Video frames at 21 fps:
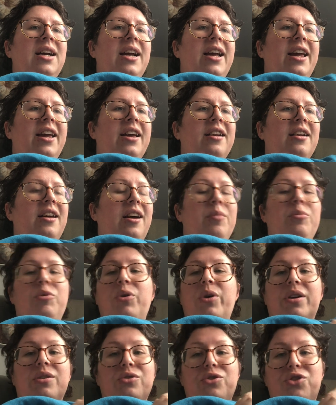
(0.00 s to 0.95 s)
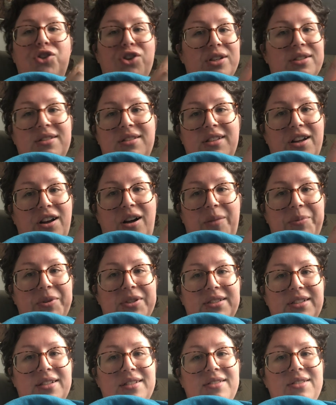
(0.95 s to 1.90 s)
And I'm doing just the
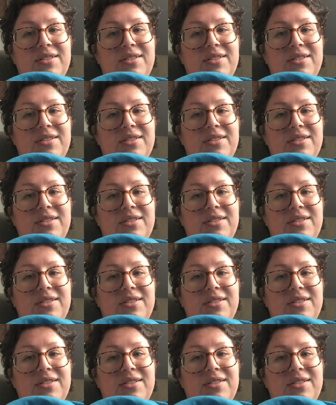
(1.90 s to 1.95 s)
opposite.